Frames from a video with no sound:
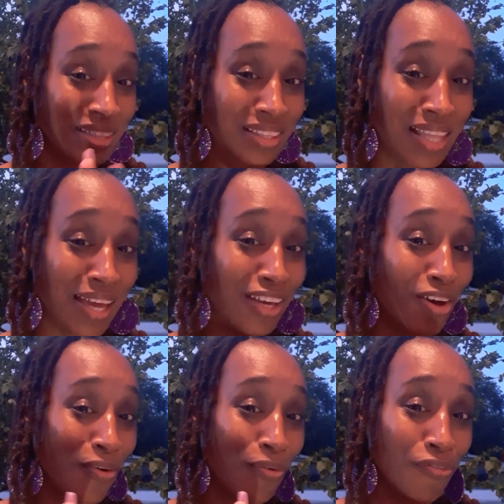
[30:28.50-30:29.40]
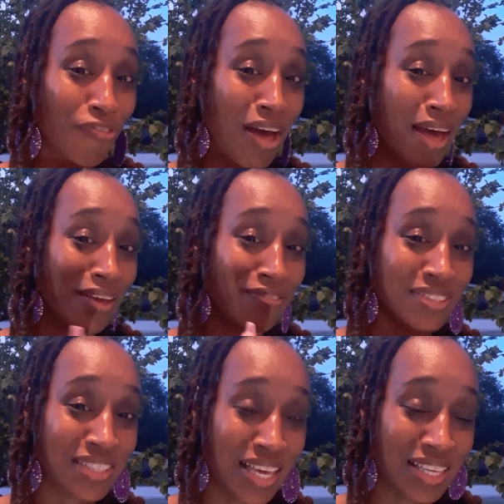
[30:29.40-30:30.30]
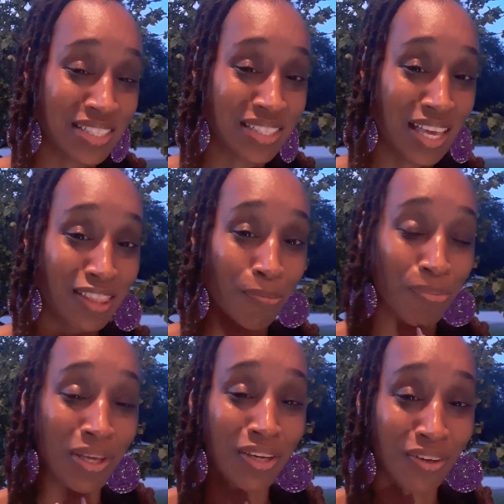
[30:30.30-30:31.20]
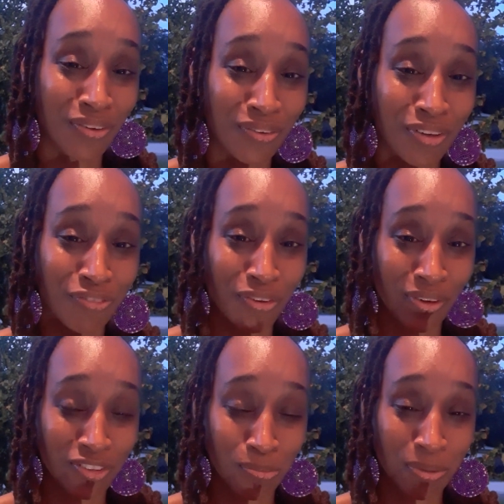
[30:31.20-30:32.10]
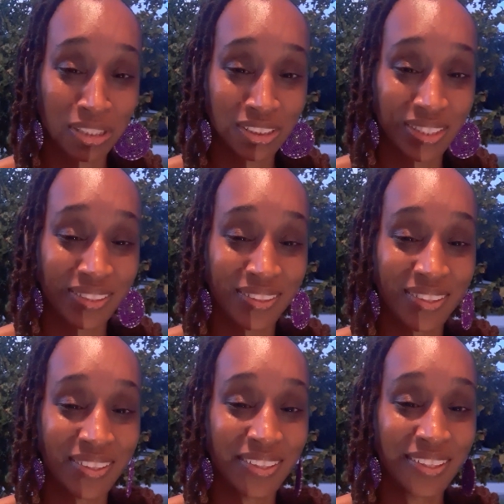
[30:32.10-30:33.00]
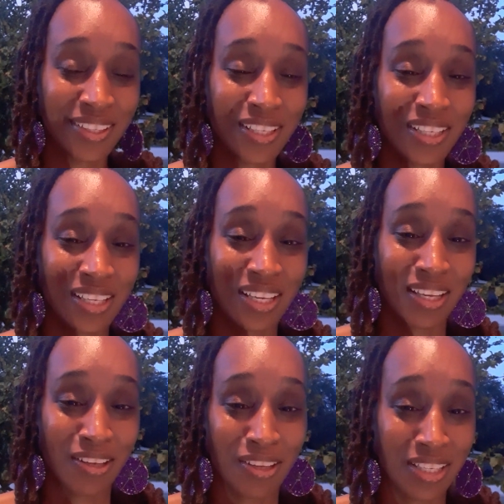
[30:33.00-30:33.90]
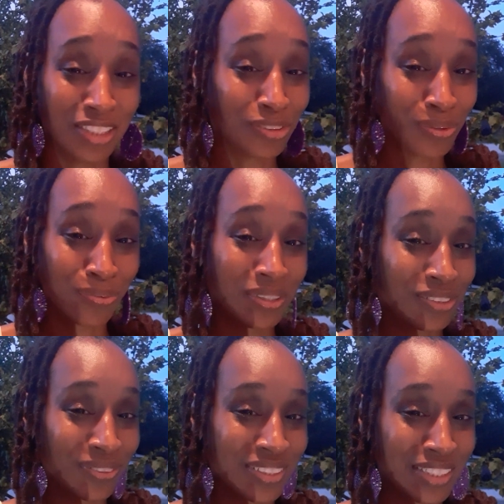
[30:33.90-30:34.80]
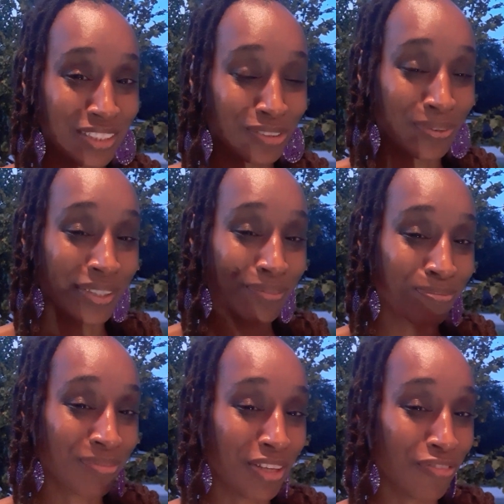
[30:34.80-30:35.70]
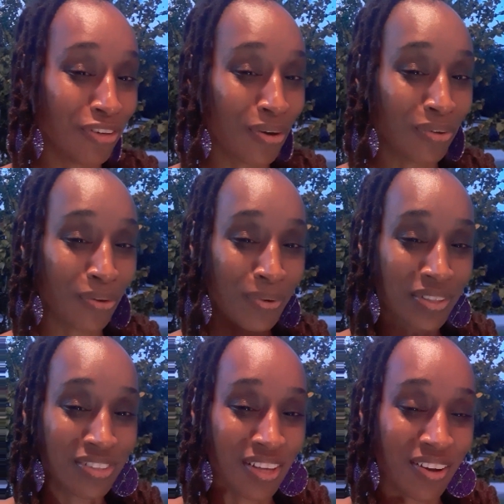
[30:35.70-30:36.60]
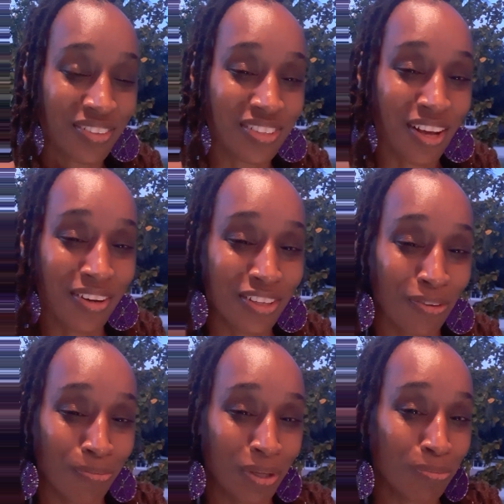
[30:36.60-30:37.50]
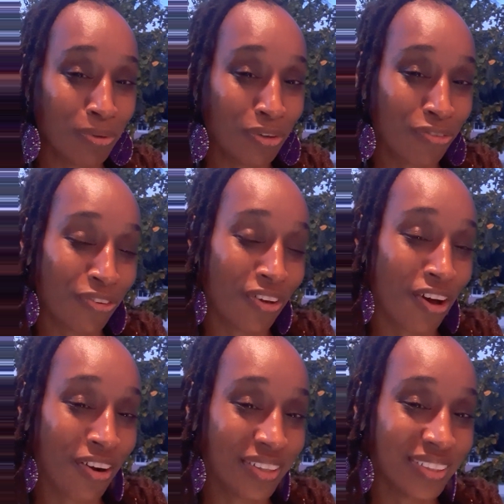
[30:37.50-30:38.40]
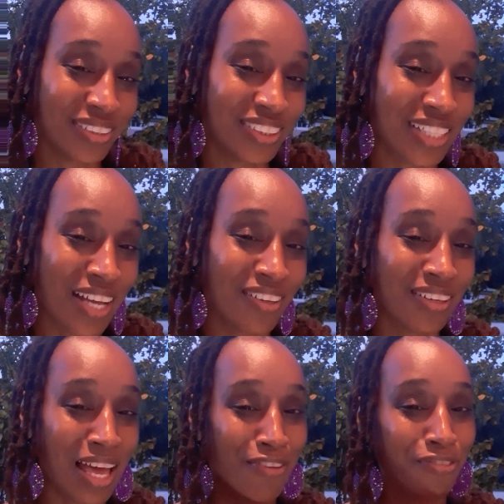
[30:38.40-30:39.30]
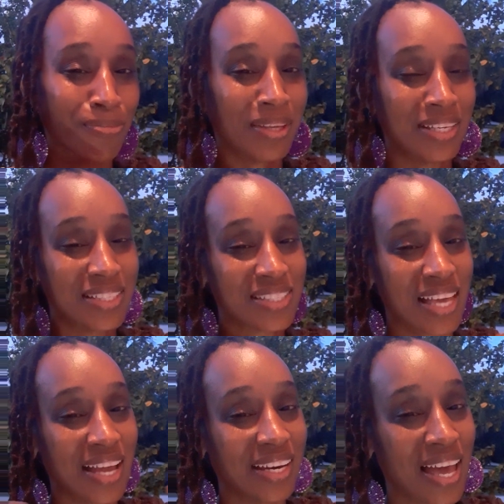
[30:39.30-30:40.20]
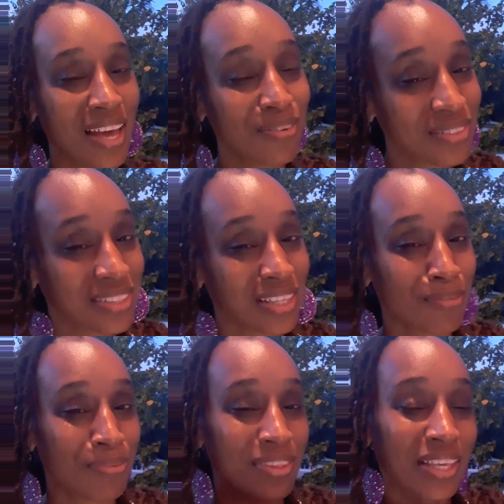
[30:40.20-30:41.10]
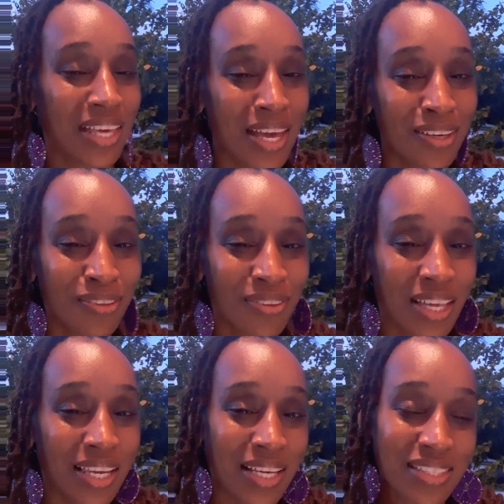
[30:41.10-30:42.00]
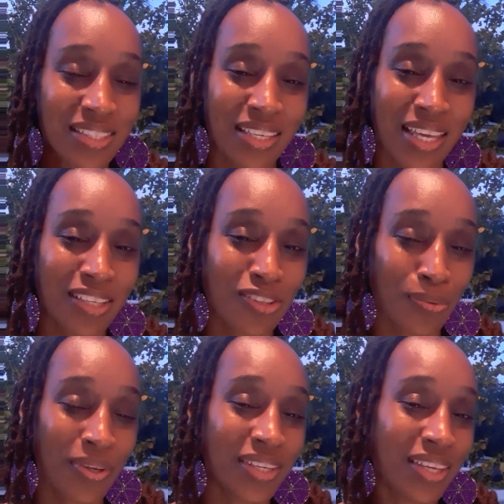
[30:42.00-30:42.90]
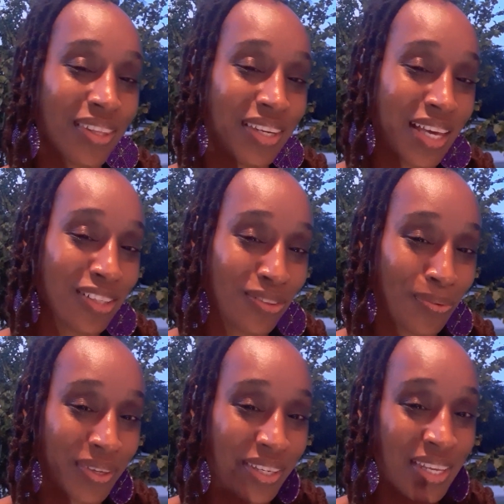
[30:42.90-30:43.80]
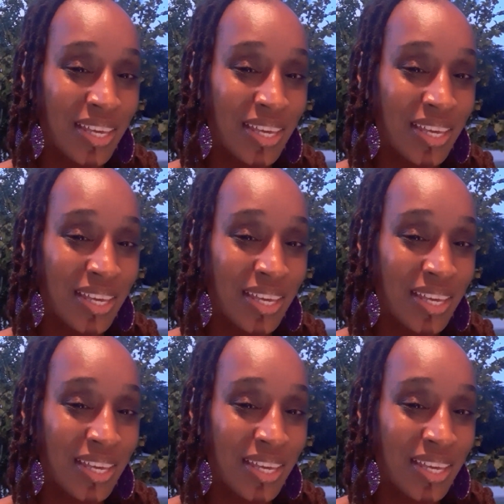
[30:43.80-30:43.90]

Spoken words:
like Code 5 says, at the pinnacle of your expression. Each one, reach one, teach one. If you don't know where to start, start in your big, beautiful heart. Shine your light from the inside out and be the candle that lights the next one and the next one